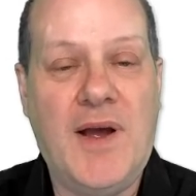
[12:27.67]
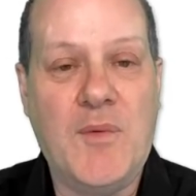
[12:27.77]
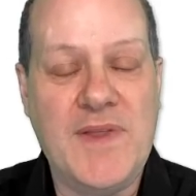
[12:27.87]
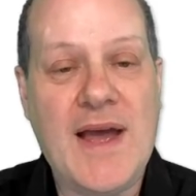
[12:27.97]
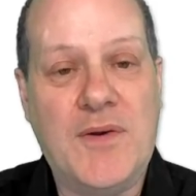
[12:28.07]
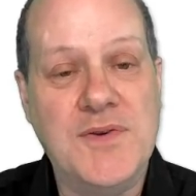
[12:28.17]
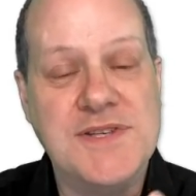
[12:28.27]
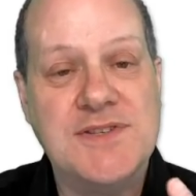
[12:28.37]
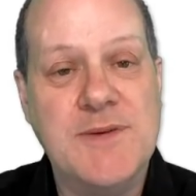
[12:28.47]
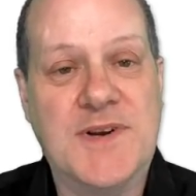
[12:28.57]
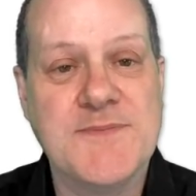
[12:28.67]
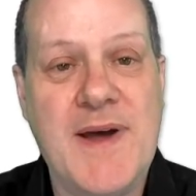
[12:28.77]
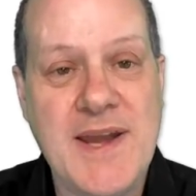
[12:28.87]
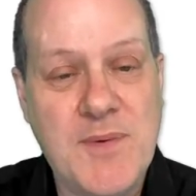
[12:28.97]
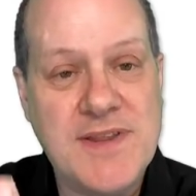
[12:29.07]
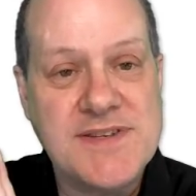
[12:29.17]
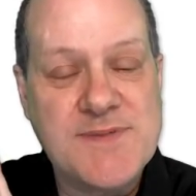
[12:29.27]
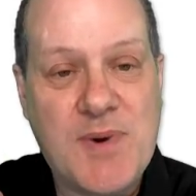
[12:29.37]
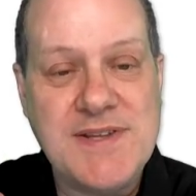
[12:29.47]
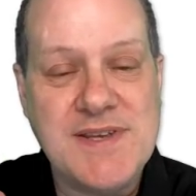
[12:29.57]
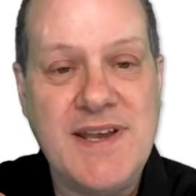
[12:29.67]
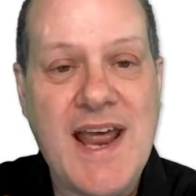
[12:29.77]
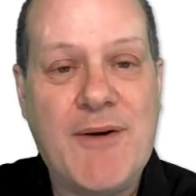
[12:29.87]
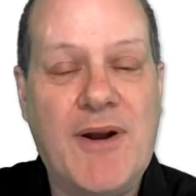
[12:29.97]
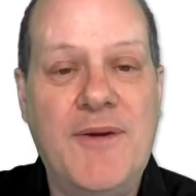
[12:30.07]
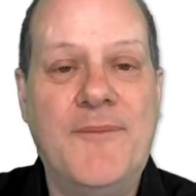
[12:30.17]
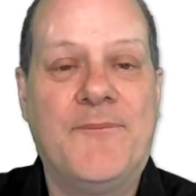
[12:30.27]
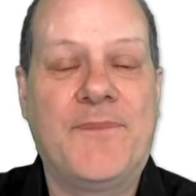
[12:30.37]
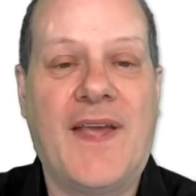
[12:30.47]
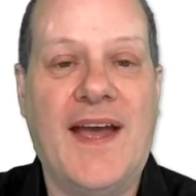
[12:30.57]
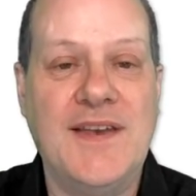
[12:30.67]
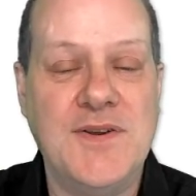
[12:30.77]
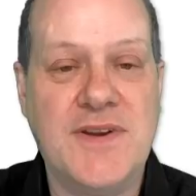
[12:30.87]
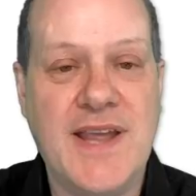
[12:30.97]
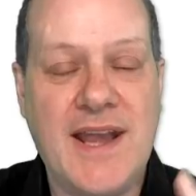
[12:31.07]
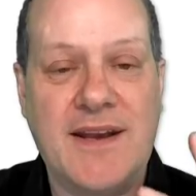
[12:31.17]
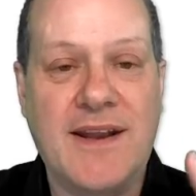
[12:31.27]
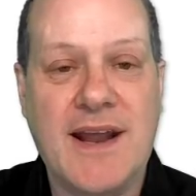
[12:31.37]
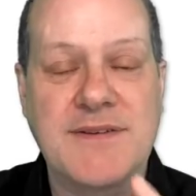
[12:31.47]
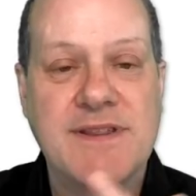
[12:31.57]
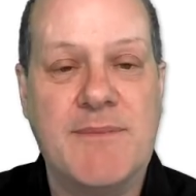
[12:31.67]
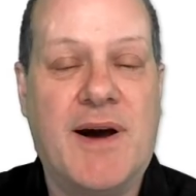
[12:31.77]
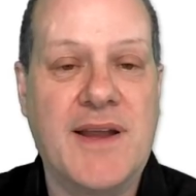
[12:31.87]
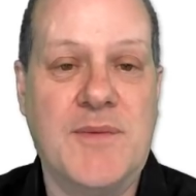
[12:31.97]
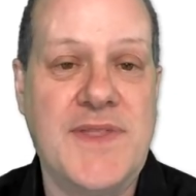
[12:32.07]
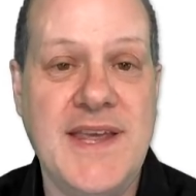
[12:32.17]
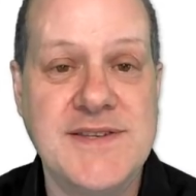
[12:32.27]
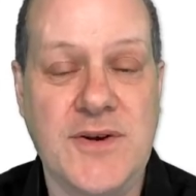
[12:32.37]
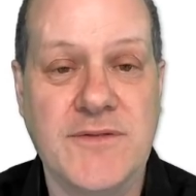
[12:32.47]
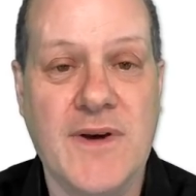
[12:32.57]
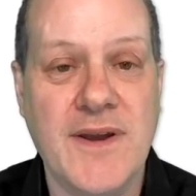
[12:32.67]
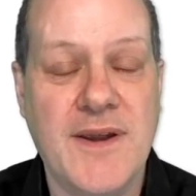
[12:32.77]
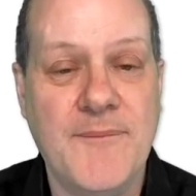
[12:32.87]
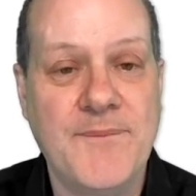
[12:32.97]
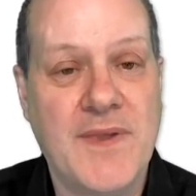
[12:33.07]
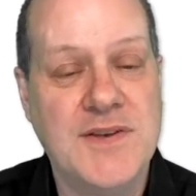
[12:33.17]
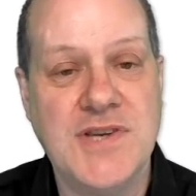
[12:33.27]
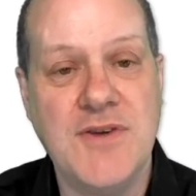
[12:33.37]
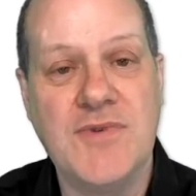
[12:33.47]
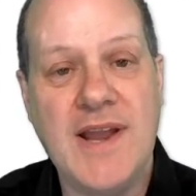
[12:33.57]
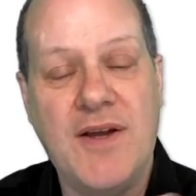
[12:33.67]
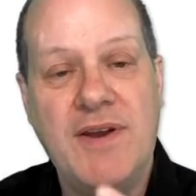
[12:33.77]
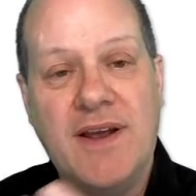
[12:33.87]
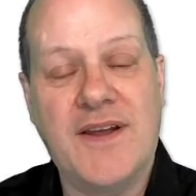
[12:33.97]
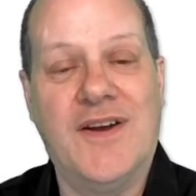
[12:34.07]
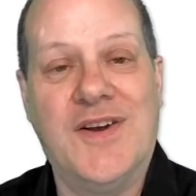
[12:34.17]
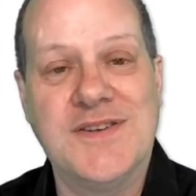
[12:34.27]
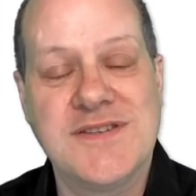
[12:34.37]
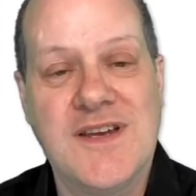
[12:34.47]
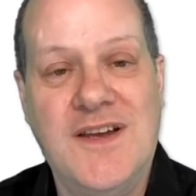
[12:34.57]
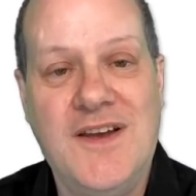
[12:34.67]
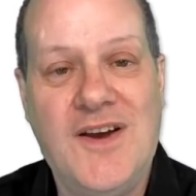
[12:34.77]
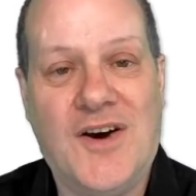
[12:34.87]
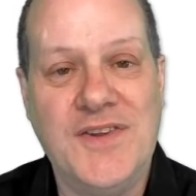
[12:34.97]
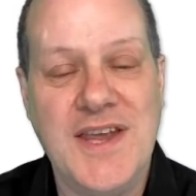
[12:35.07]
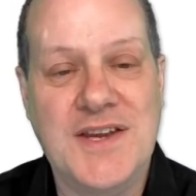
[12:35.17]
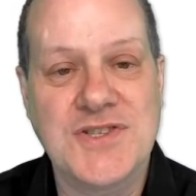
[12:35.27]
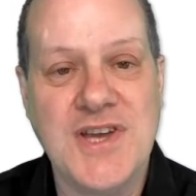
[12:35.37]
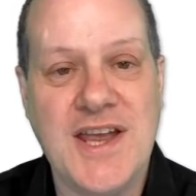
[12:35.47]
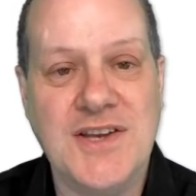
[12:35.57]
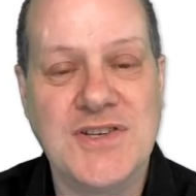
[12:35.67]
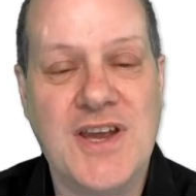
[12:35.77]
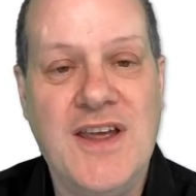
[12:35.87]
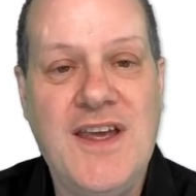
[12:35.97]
without losing too much money, where the spreads are narrow and you can get in and out of the market with ease on volume, generally only occurs on the exchange.